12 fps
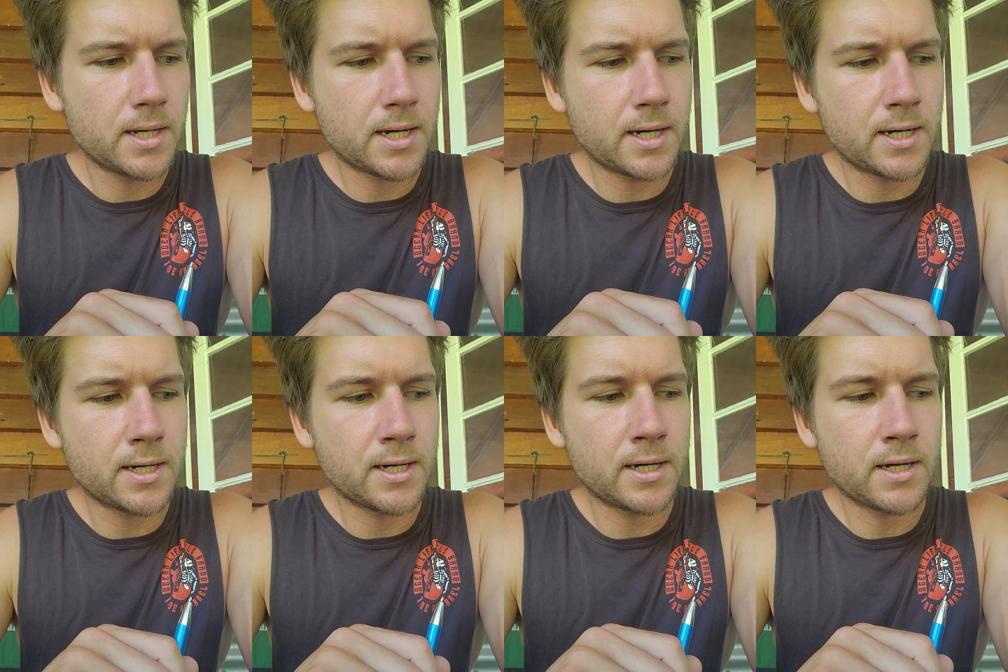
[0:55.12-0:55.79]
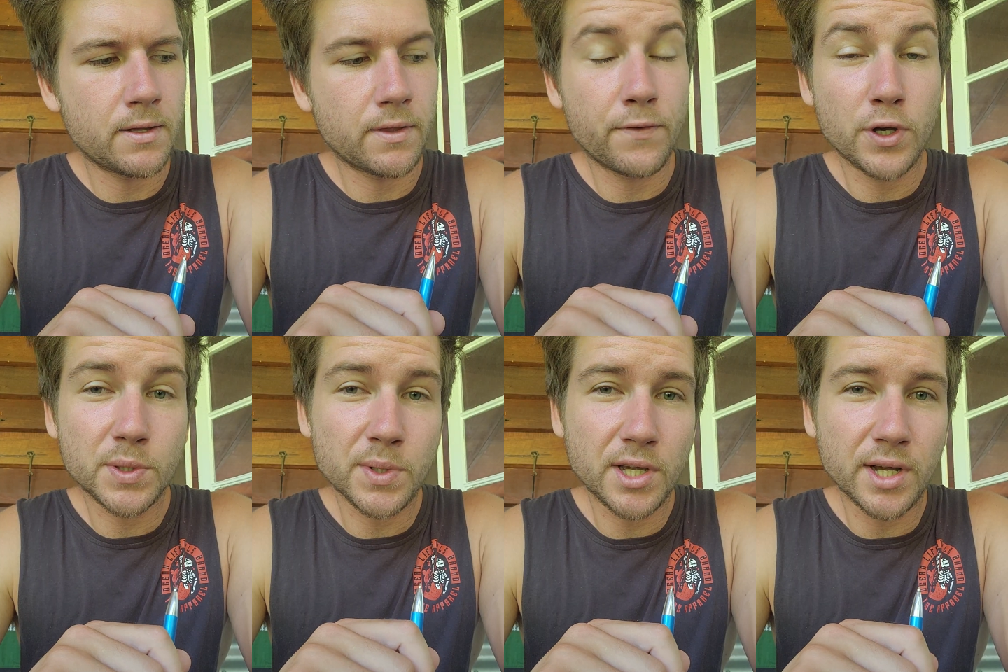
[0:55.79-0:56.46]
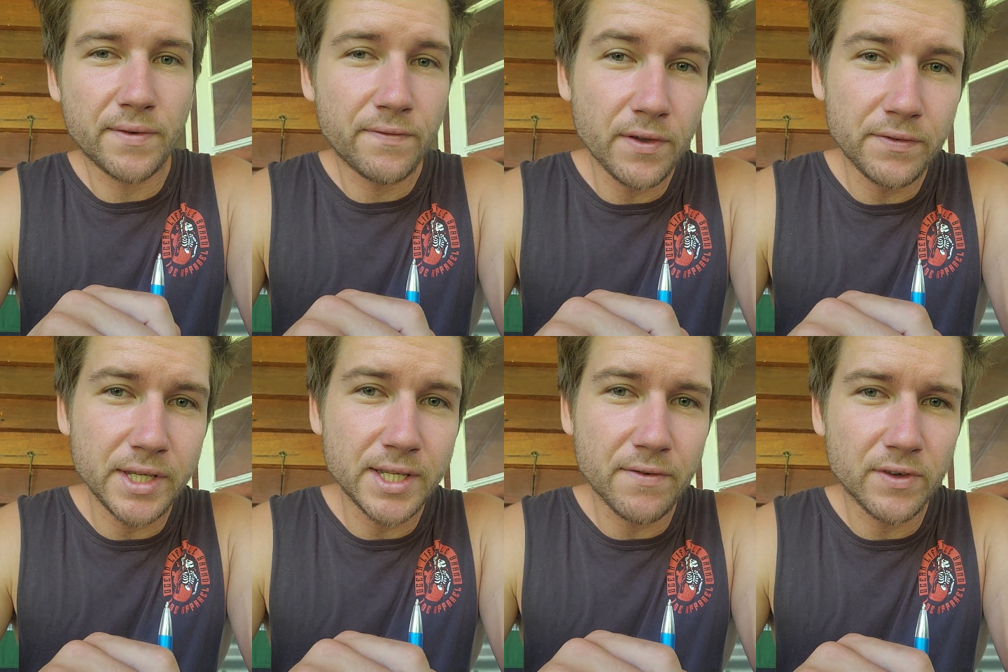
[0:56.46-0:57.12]
The first week I did
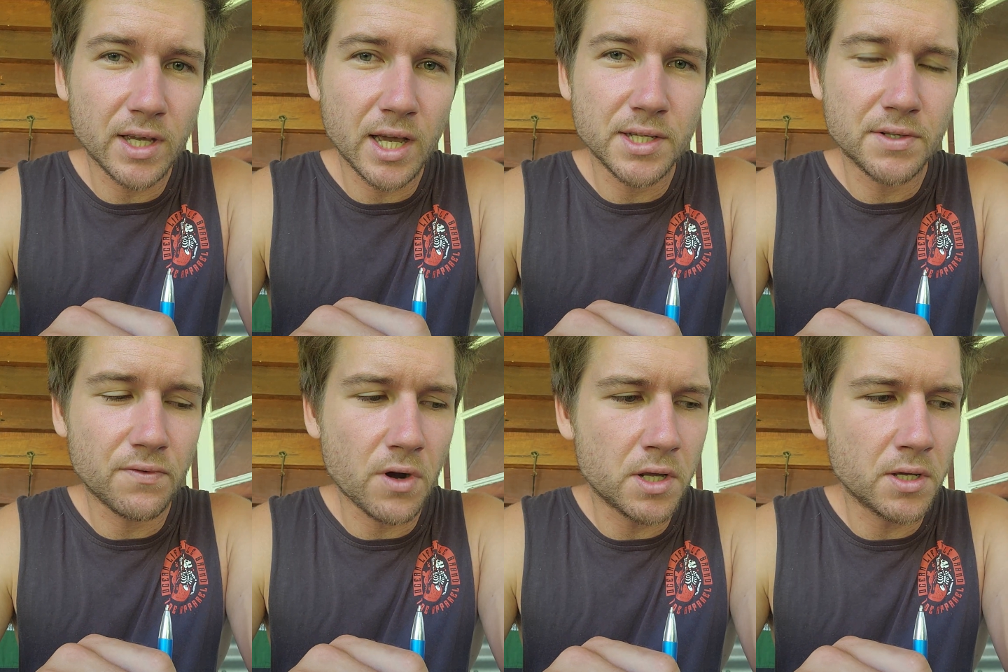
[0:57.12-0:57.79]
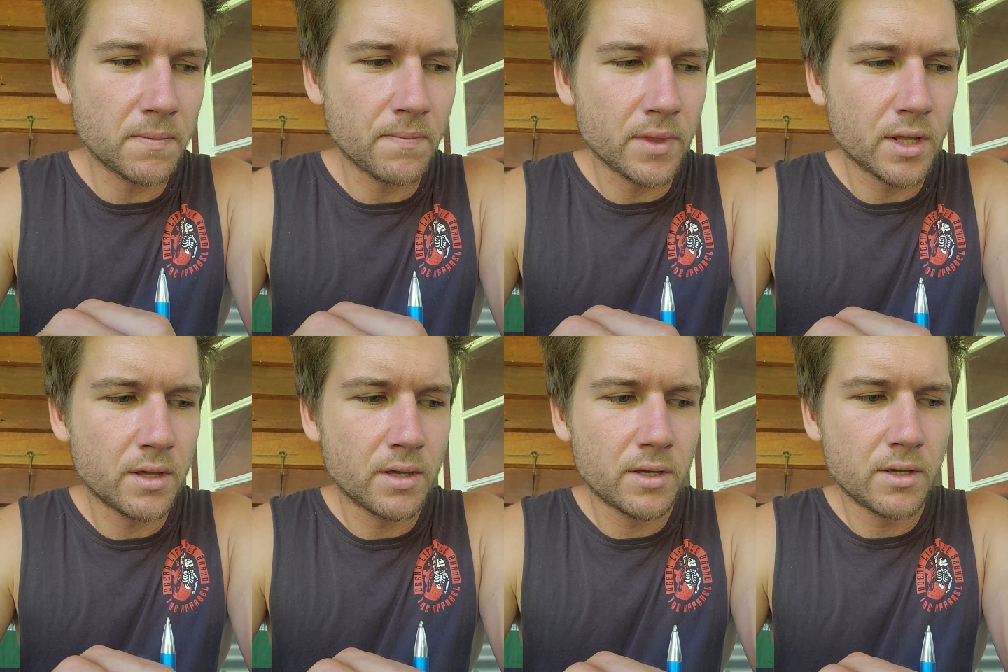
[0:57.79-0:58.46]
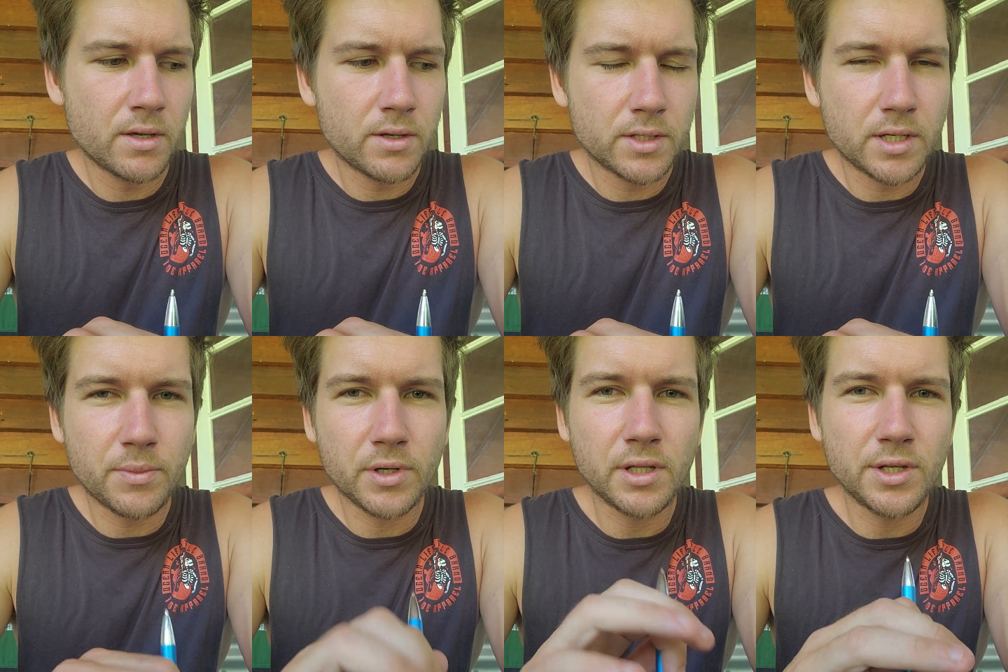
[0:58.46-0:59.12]
57 Ks of running,
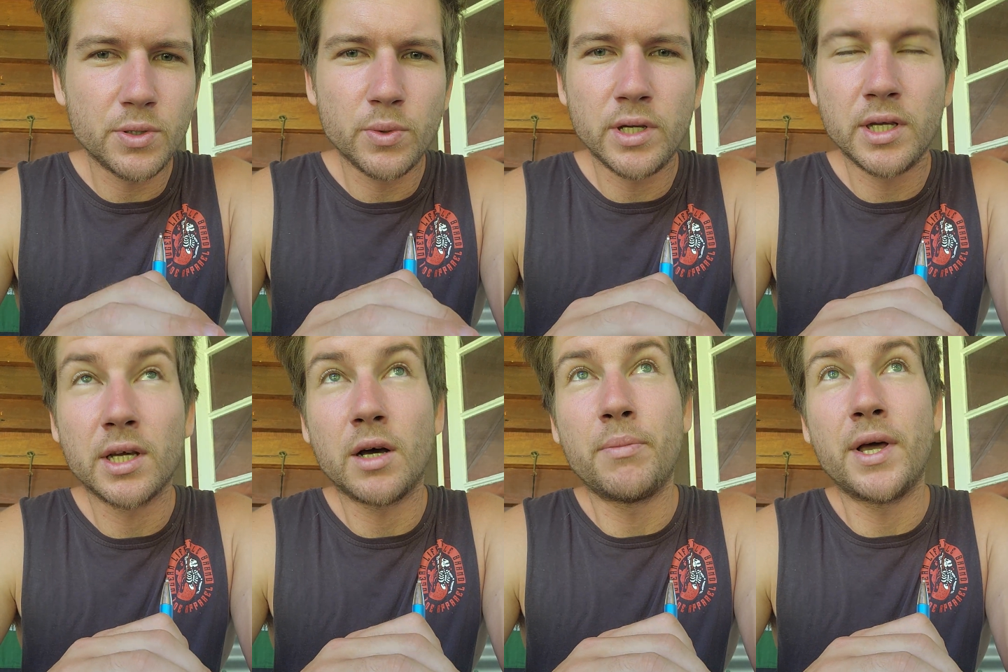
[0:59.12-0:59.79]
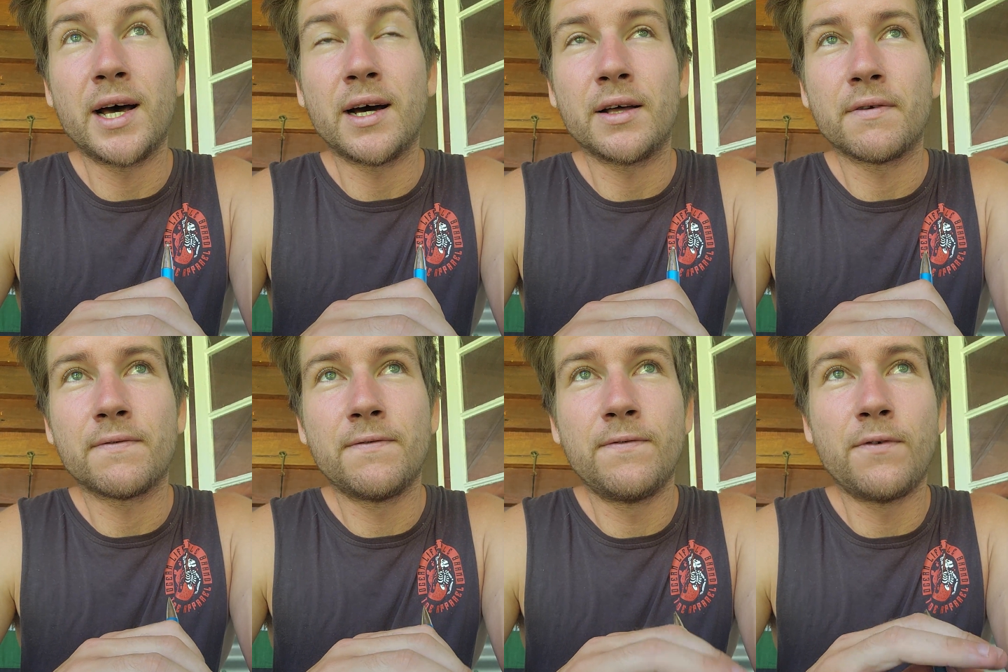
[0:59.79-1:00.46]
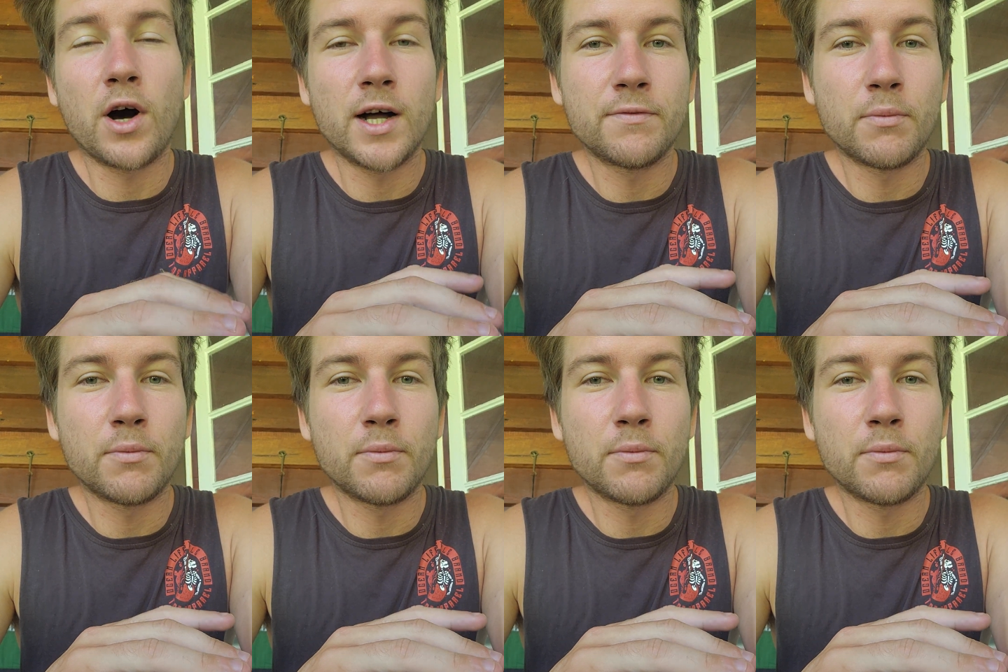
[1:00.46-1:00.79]
typically doing about 5